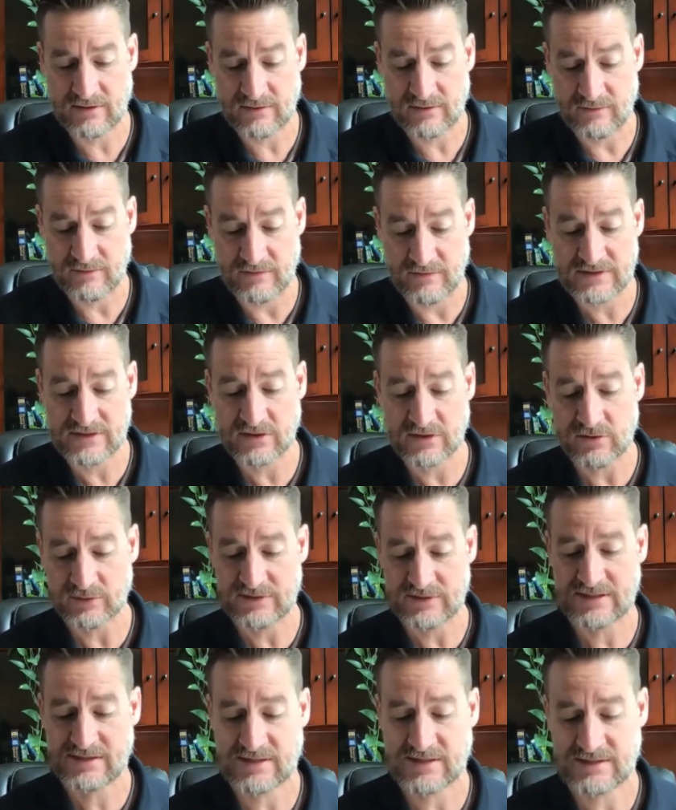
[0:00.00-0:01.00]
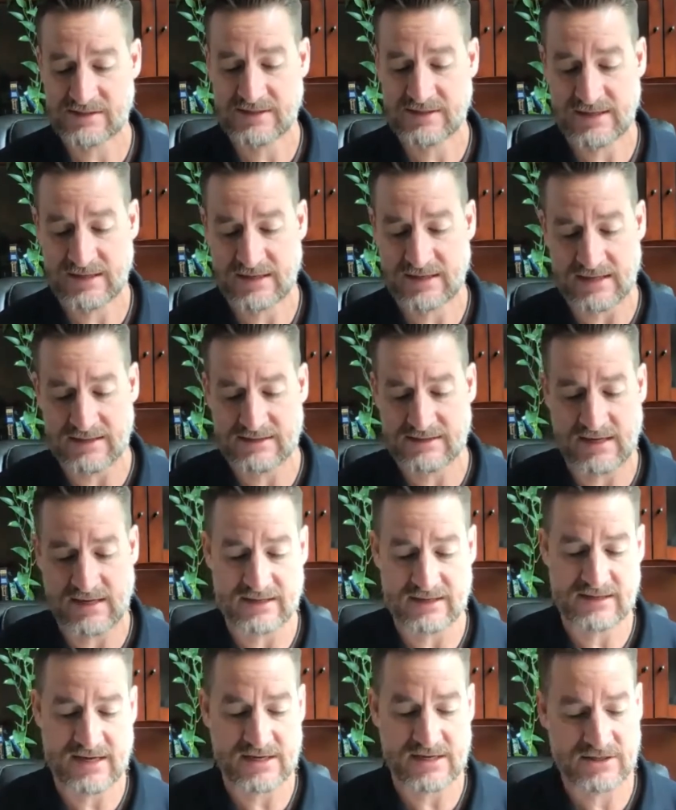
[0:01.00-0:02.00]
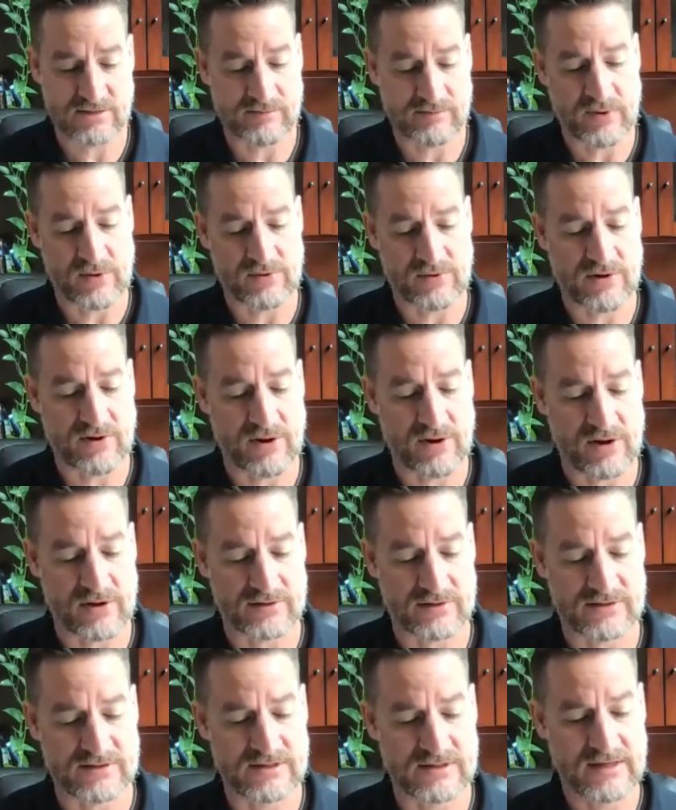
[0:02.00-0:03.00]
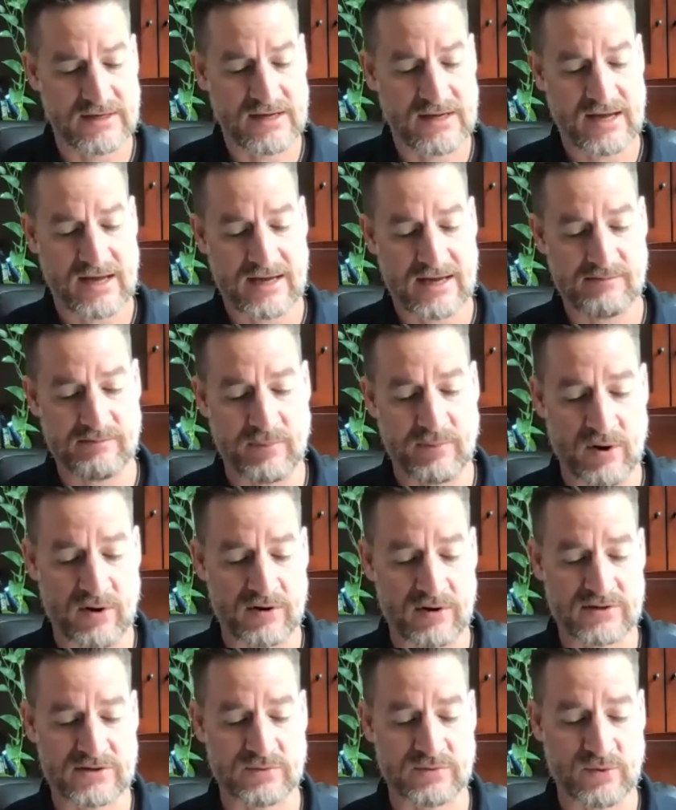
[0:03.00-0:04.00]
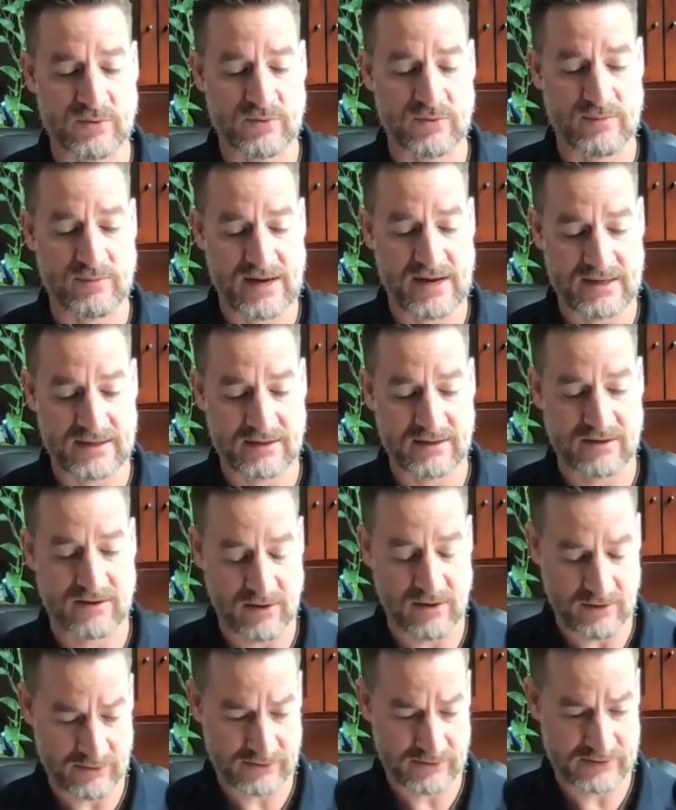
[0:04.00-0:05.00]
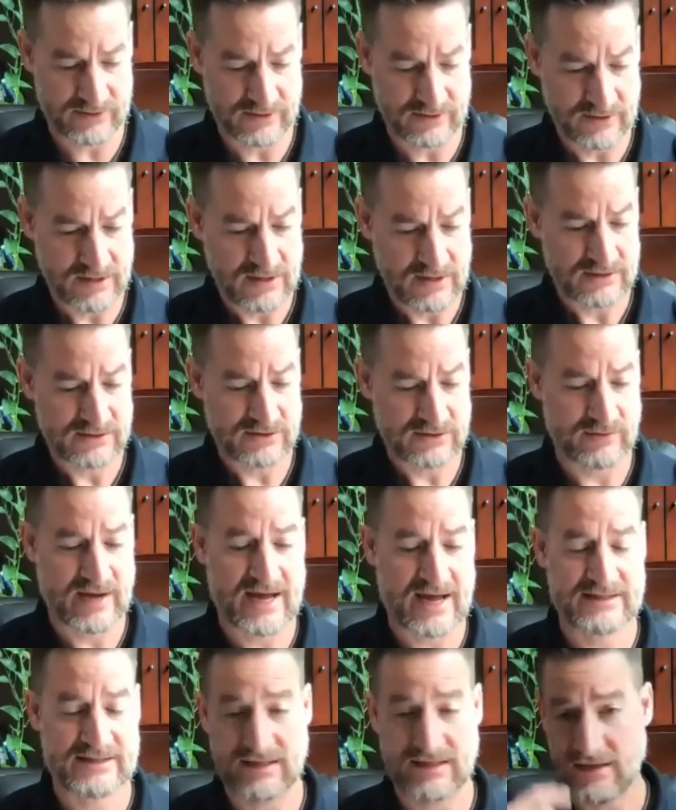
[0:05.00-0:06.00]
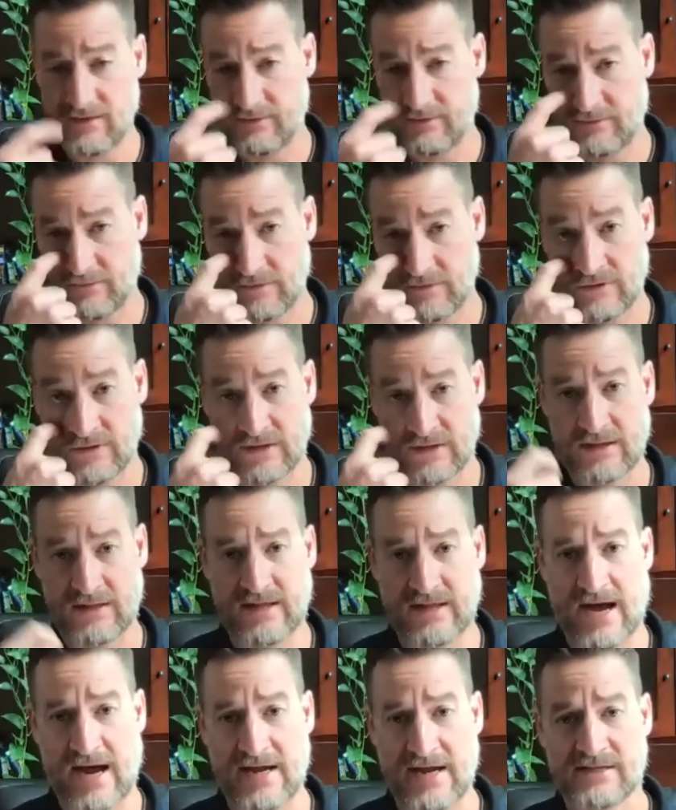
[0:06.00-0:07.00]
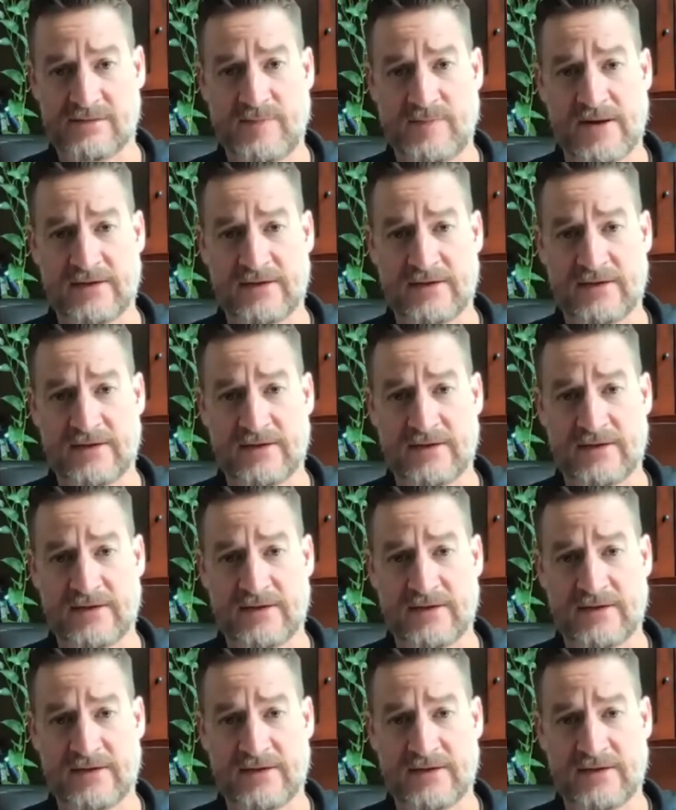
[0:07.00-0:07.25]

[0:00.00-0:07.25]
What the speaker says: physical distancing and sanitation protocols. and bars will remain closed. So that's if I expect